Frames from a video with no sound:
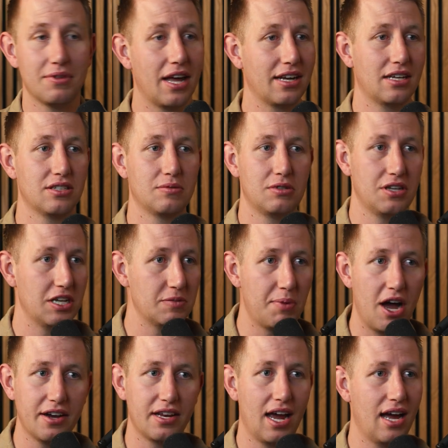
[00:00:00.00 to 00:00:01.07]
Like his
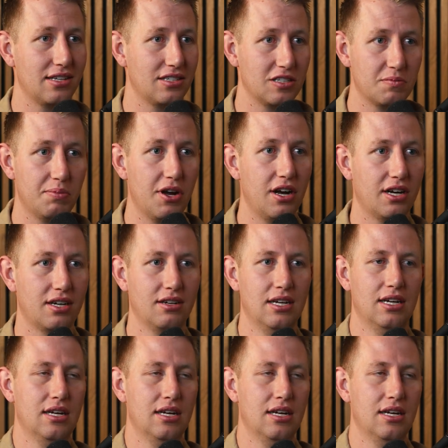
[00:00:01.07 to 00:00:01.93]
podcast, his book,